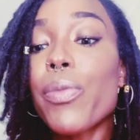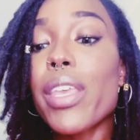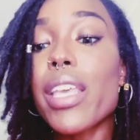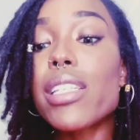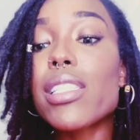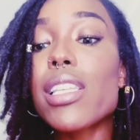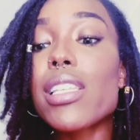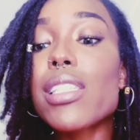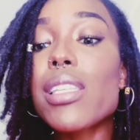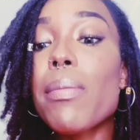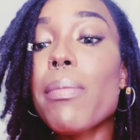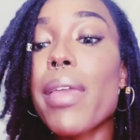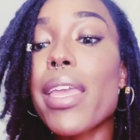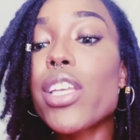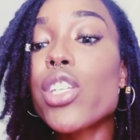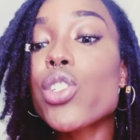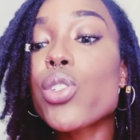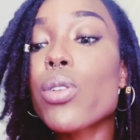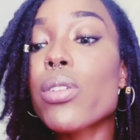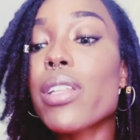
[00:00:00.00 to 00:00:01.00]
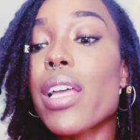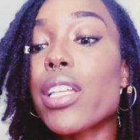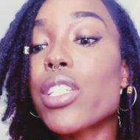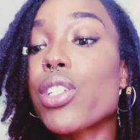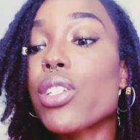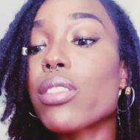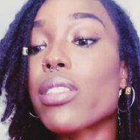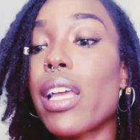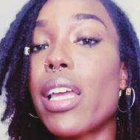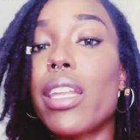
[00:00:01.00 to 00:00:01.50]
is just to make sure
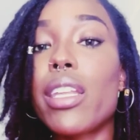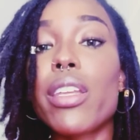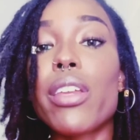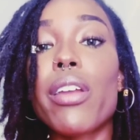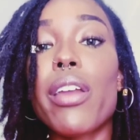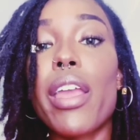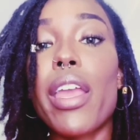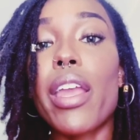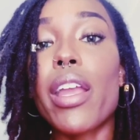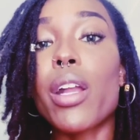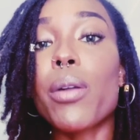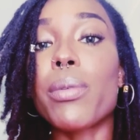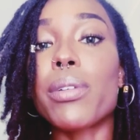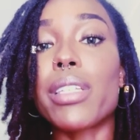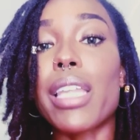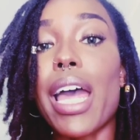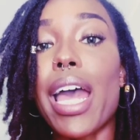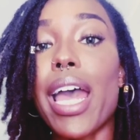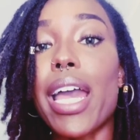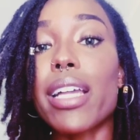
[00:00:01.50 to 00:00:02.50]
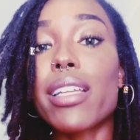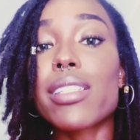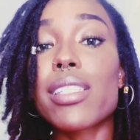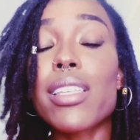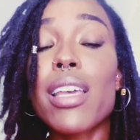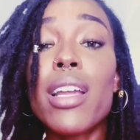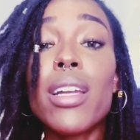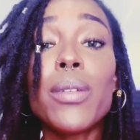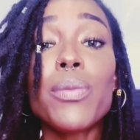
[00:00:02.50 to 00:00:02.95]
that you're letting your hair relax.